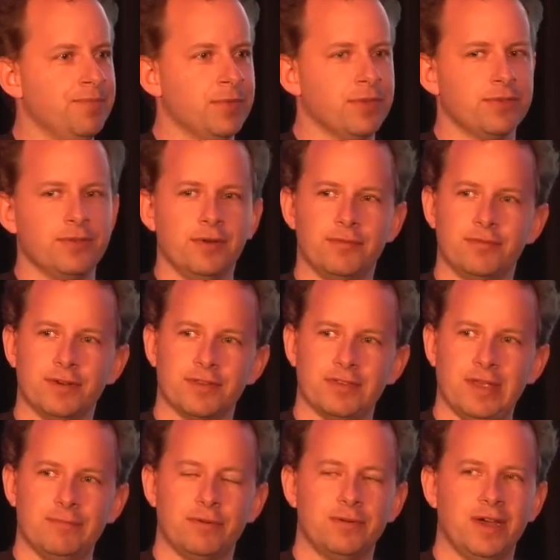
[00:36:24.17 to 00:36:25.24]
So, for
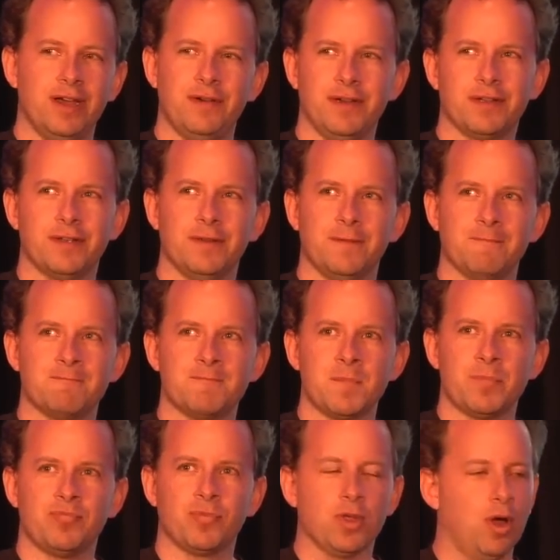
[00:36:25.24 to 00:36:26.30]
example, I reckon
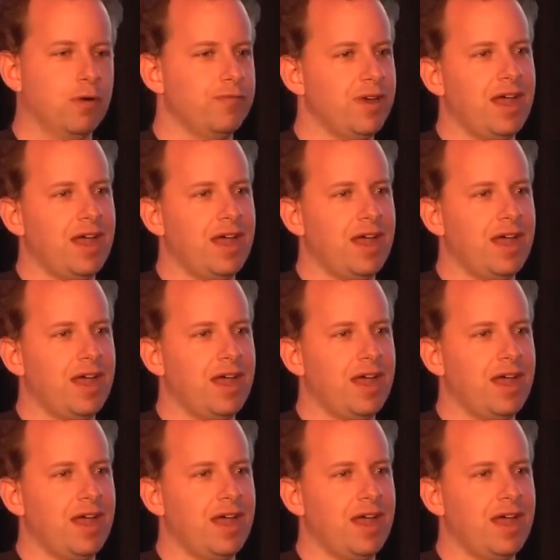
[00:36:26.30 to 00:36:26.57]
over